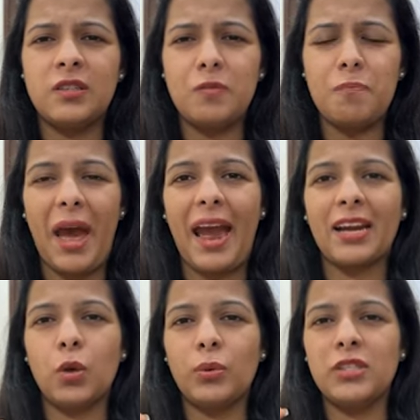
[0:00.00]
is
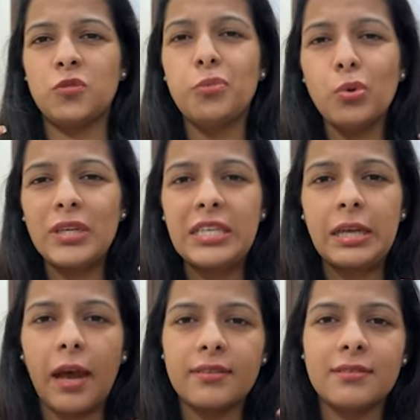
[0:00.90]
packed with spooky
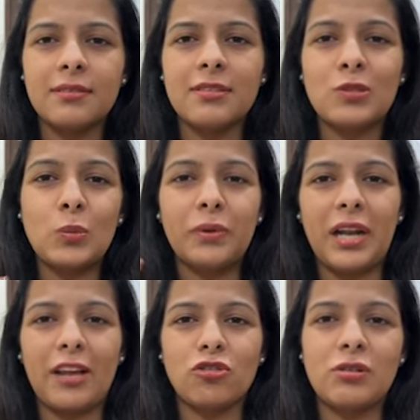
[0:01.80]
castles,
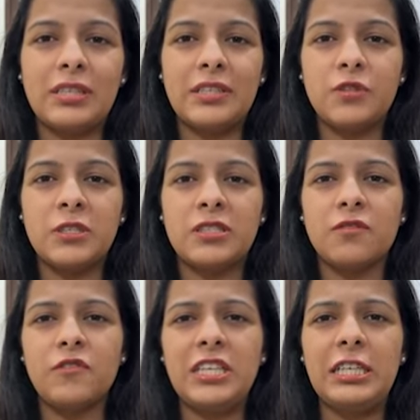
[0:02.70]
supernatural events and
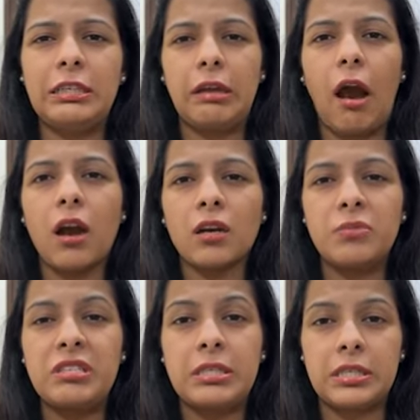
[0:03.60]
a very dark,
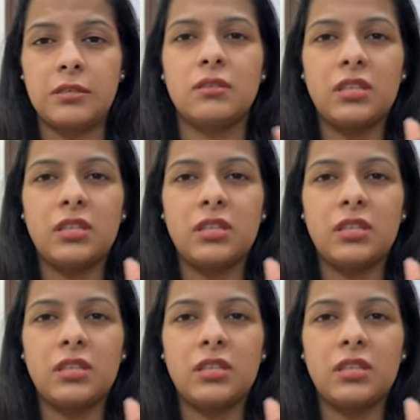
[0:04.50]
mysterious